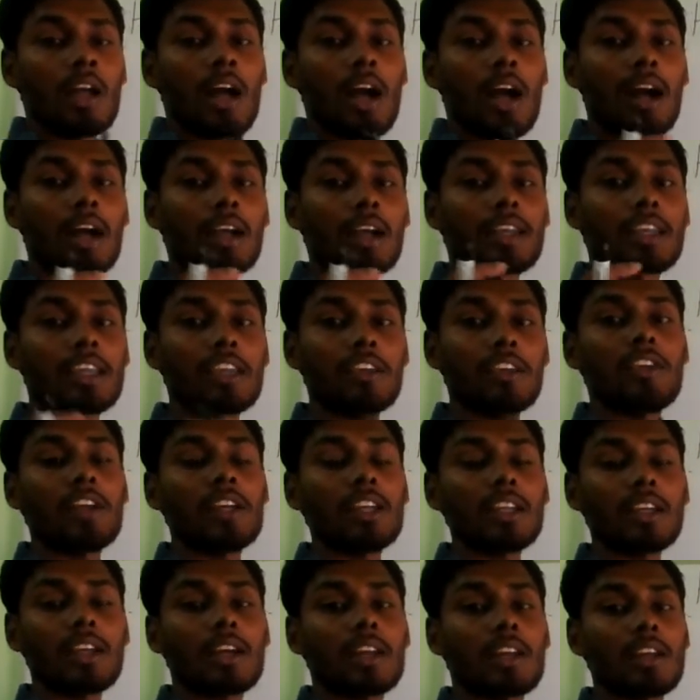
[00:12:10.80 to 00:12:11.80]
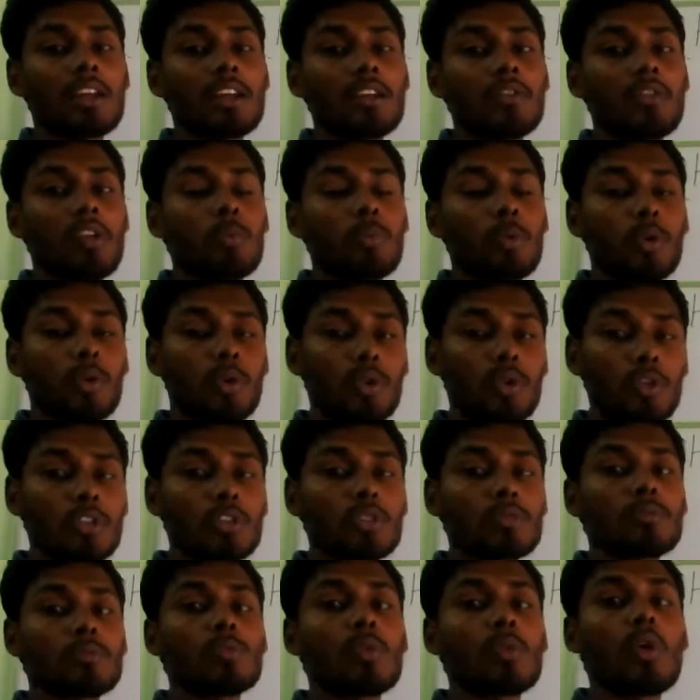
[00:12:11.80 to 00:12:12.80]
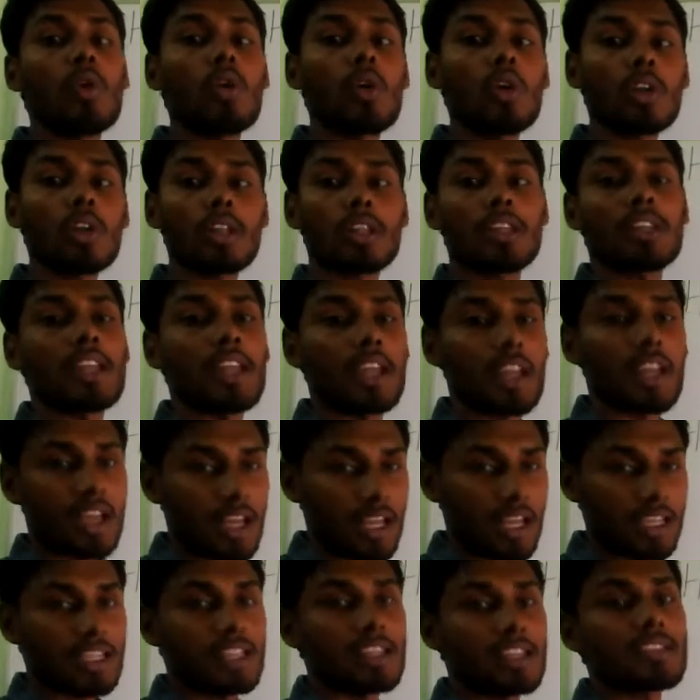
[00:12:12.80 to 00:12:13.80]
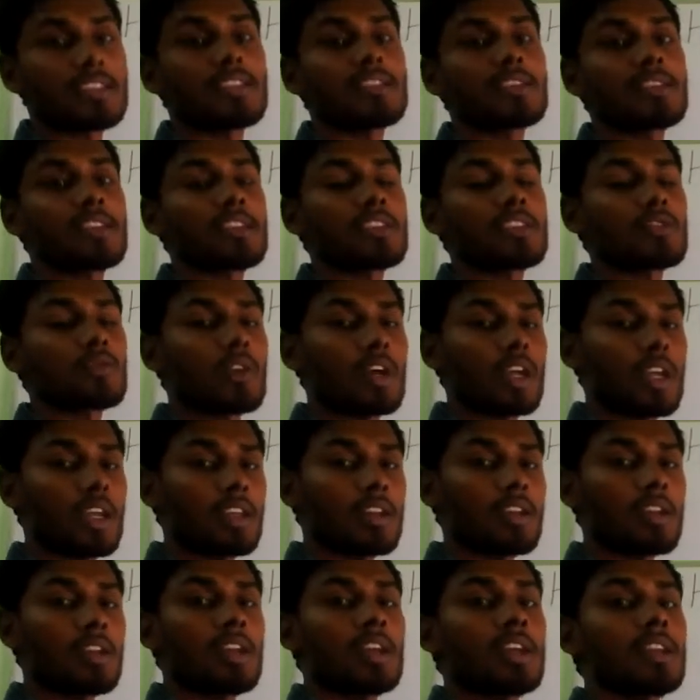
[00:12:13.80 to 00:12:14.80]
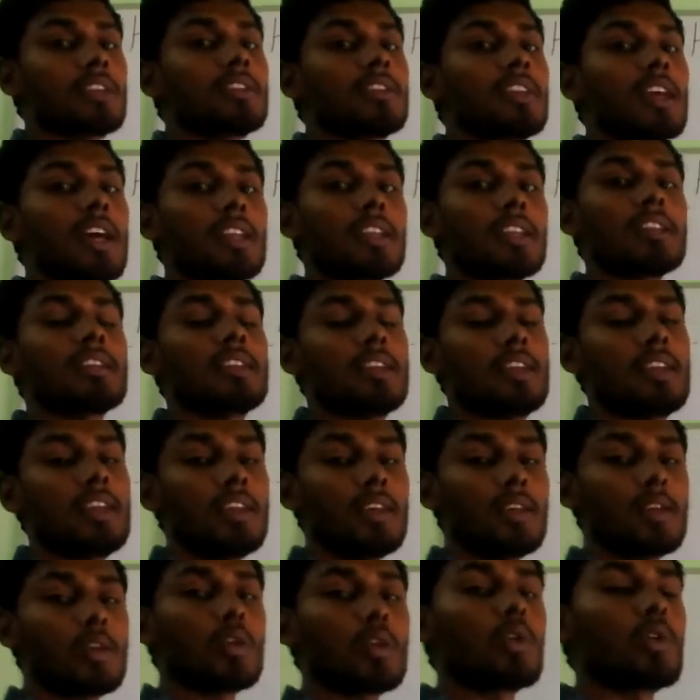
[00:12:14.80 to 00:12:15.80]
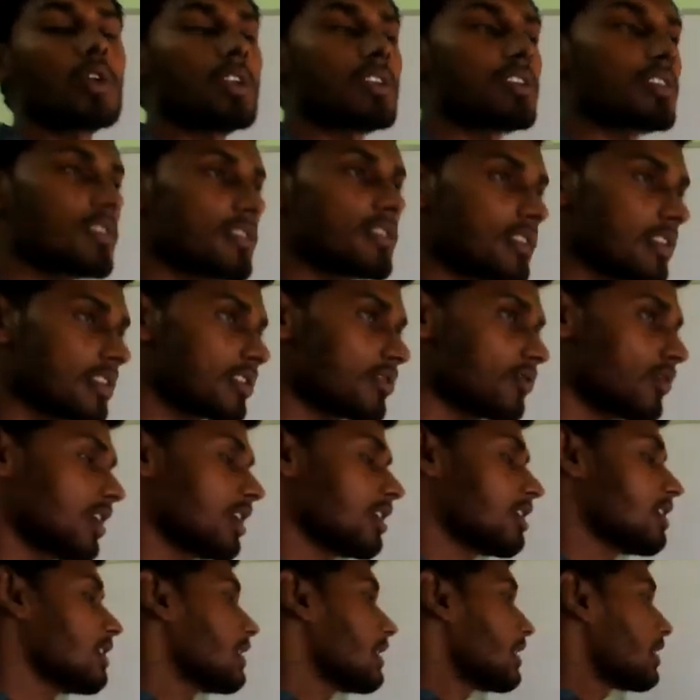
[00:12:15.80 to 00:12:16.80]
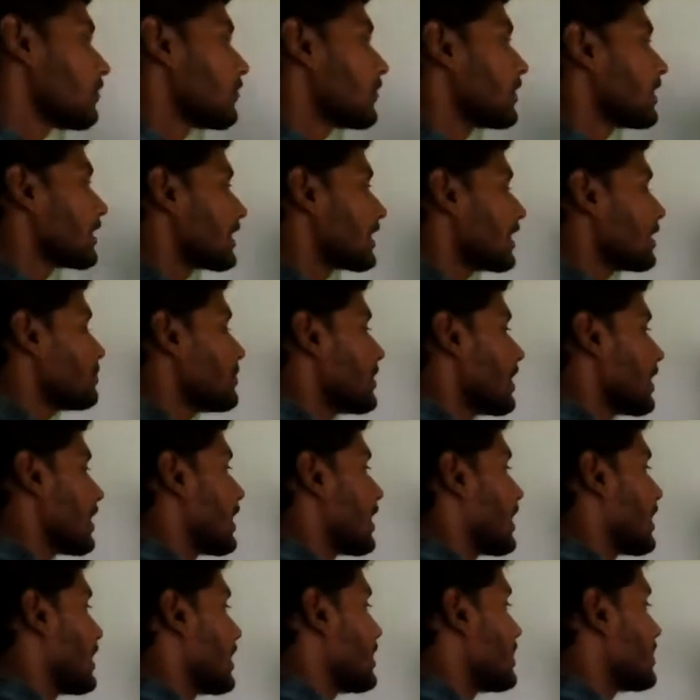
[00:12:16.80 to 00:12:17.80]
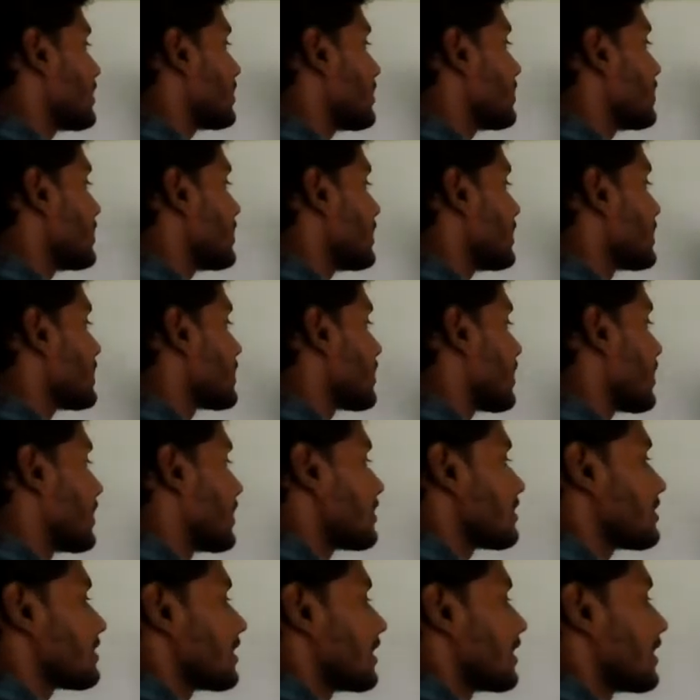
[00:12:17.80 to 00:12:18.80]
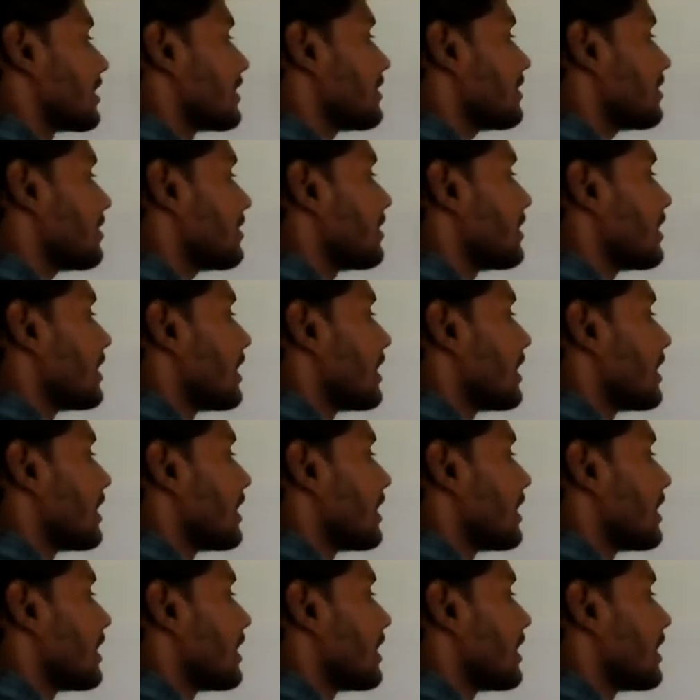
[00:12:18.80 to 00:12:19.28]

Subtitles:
a given current will produce more in a high resistance wire than in a low resistance wire. If you keep the current is constant,